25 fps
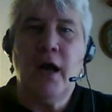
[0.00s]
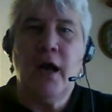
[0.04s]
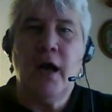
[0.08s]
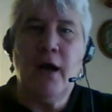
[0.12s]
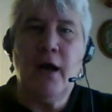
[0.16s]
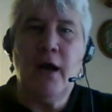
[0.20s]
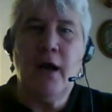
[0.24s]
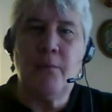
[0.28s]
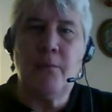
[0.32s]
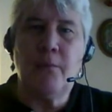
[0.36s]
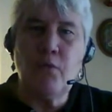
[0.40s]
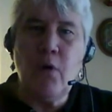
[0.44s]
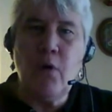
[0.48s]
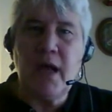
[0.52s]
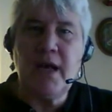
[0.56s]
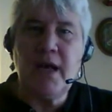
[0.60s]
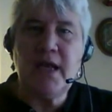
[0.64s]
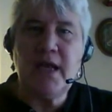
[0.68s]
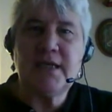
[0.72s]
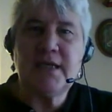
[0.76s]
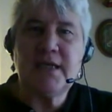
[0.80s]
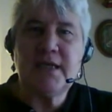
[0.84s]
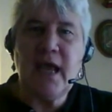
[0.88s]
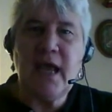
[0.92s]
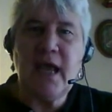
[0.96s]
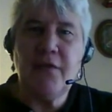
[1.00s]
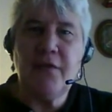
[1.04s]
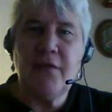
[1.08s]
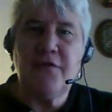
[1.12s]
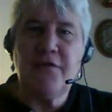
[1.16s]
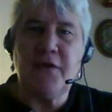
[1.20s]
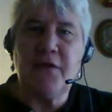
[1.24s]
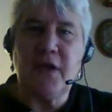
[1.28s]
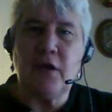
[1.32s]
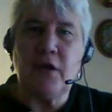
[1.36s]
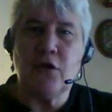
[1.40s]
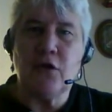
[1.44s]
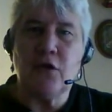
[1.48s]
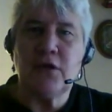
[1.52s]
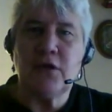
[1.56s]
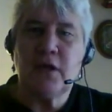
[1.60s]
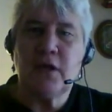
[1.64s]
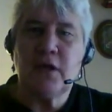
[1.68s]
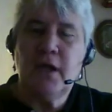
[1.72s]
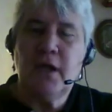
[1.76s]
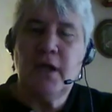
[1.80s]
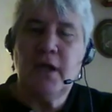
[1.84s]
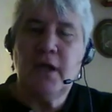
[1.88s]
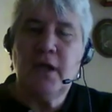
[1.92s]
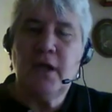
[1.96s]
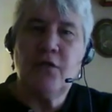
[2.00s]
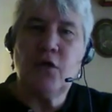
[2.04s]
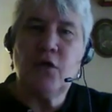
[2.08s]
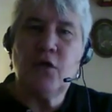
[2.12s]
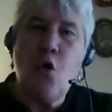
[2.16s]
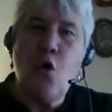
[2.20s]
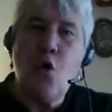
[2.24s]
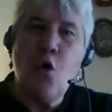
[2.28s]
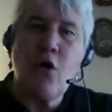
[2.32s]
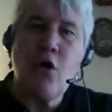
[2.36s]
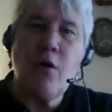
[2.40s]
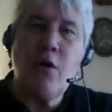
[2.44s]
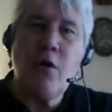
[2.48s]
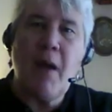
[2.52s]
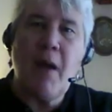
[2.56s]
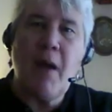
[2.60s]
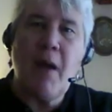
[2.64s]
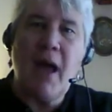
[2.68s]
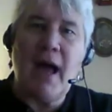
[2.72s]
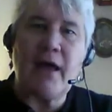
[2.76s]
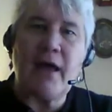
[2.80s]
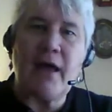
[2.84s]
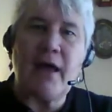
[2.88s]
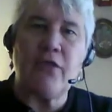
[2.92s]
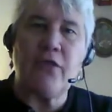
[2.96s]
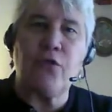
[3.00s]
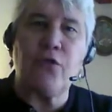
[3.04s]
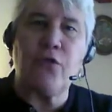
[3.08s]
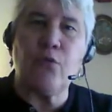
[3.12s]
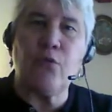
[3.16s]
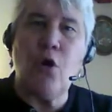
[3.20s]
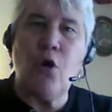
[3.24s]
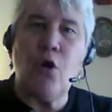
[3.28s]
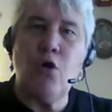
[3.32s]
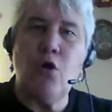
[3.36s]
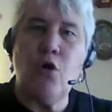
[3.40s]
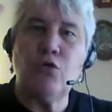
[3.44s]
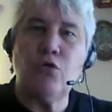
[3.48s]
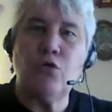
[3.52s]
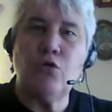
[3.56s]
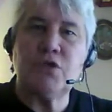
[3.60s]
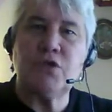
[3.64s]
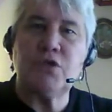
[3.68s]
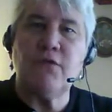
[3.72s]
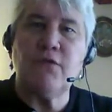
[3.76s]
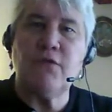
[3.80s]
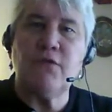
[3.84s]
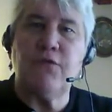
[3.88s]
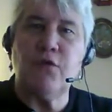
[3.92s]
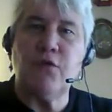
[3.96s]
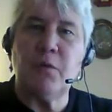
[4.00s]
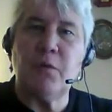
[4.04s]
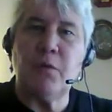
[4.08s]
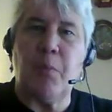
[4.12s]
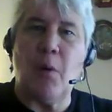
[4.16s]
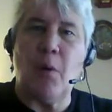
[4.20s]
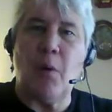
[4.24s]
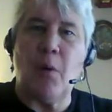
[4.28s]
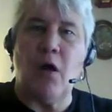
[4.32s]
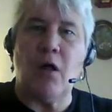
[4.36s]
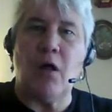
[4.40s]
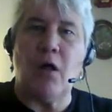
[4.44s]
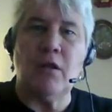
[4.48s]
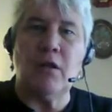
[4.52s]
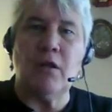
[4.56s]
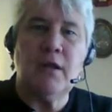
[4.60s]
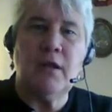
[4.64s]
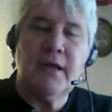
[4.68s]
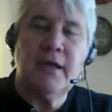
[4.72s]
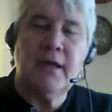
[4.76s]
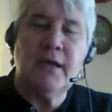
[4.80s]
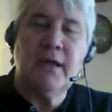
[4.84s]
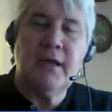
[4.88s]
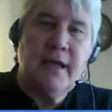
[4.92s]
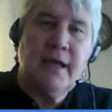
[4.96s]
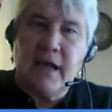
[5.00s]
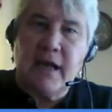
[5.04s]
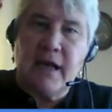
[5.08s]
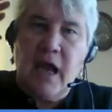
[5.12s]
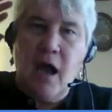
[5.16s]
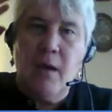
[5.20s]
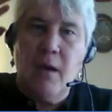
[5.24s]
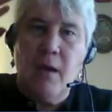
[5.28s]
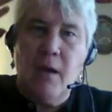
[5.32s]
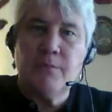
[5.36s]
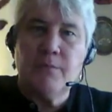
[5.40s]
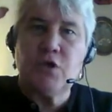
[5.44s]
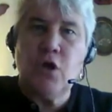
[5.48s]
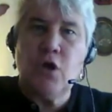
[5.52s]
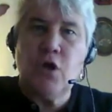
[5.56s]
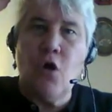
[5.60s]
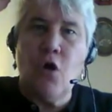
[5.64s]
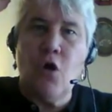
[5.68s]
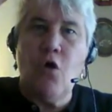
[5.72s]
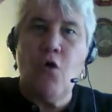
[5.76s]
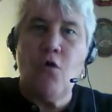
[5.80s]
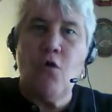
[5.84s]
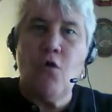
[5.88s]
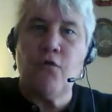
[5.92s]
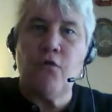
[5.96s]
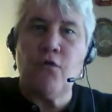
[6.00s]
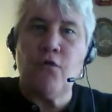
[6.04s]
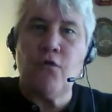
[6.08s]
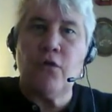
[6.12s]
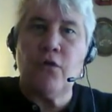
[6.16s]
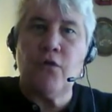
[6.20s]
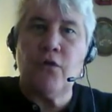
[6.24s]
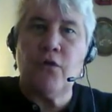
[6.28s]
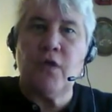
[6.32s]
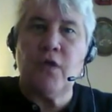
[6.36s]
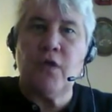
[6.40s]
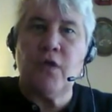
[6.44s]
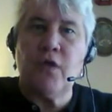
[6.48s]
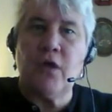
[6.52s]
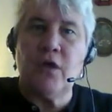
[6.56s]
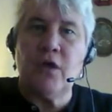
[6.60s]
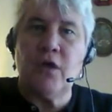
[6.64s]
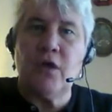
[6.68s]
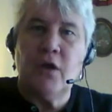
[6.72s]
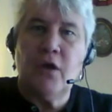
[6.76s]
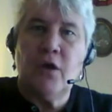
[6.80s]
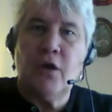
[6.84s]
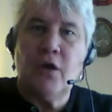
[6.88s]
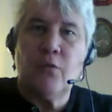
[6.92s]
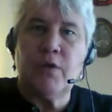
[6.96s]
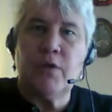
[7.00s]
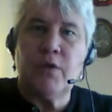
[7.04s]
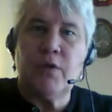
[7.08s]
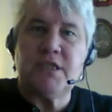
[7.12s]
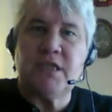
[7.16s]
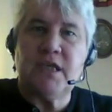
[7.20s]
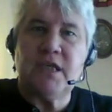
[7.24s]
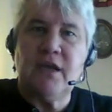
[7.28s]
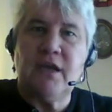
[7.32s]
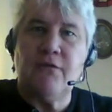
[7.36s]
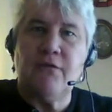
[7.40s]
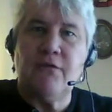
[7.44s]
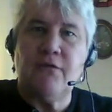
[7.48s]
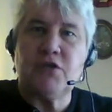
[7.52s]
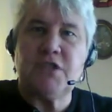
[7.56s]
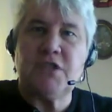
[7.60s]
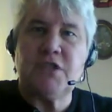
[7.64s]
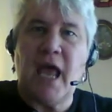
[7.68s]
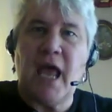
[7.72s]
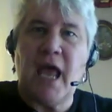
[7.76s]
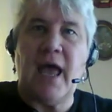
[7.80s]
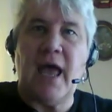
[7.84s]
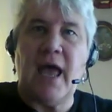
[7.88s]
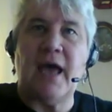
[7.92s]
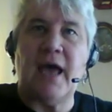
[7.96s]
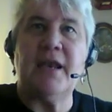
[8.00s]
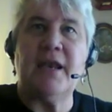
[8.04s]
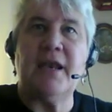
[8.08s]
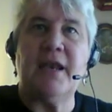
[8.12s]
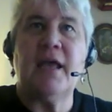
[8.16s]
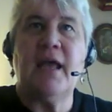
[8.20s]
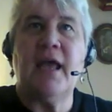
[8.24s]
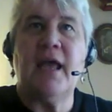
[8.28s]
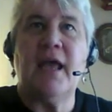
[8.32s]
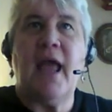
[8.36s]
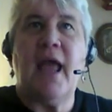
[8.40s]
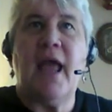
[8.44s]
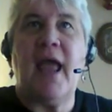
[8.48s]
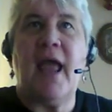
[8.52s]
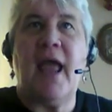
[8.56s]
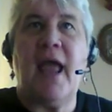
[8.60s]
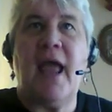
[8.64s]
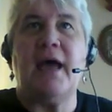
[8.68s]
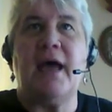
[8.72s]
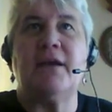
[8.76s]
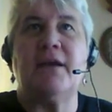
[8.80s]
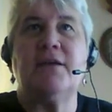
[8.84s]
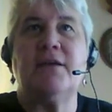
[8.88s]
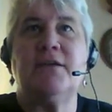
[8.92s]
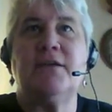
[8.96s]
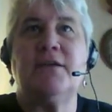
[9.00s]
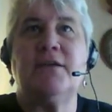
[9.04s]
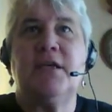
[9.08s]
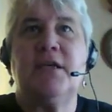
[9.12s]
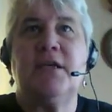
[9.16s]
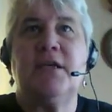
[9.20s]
running down the field. The quarterback throws the football. It comes over the receiver's head, and